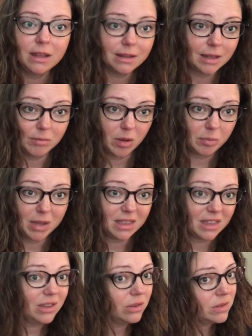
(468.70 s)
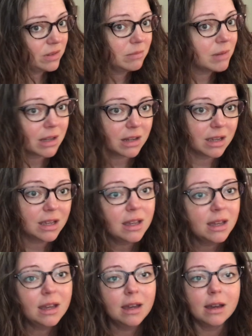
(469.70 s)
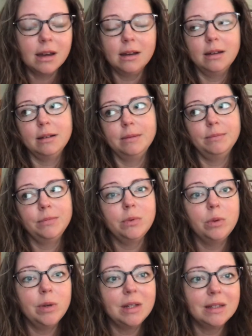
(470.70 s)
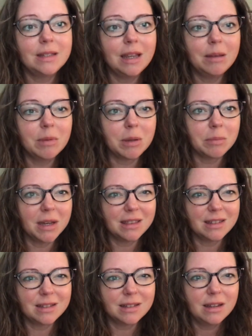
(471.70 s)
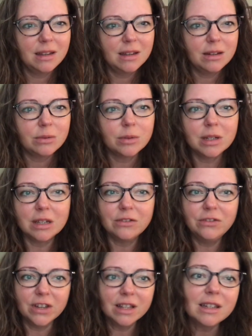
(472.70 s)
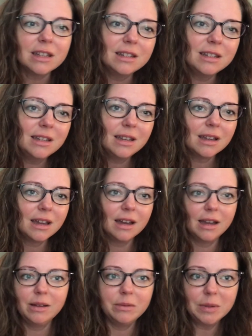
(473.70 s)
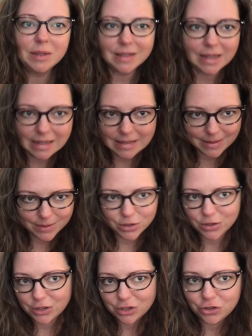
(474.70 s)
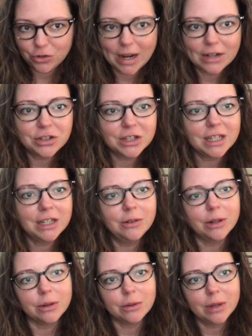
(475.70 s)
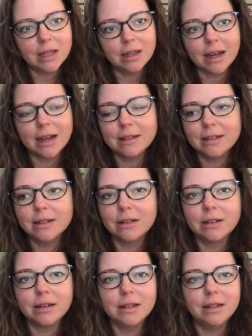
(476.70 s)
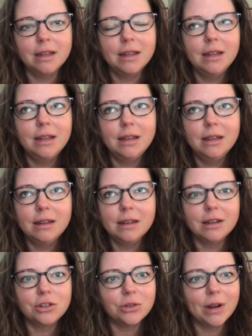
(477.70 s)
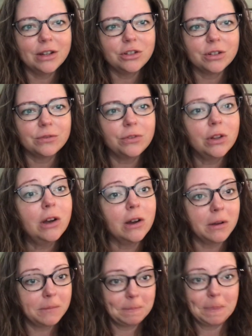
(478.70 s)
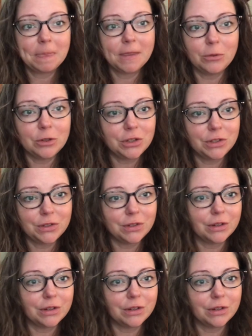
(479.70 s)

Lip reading: like Macbeth kills somebody, we wouldn't say Macbeth is really a villain. I would say he's just a tragic hero. He acted on a tragic flaw, which is